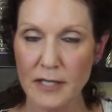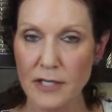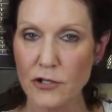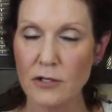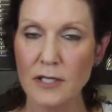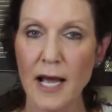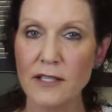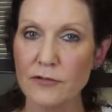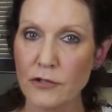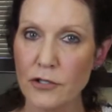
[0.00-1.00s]
but they shouldn't
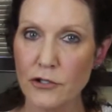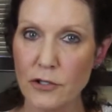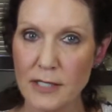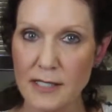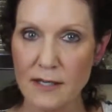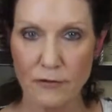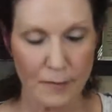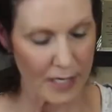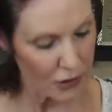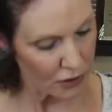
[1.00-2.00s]
ask for insurance
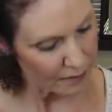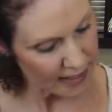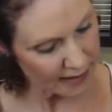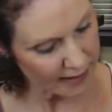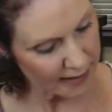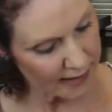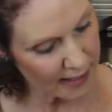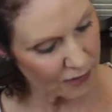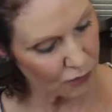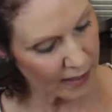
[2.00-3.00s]
information because it
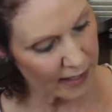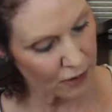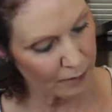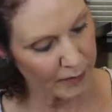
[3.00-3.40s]
says right here,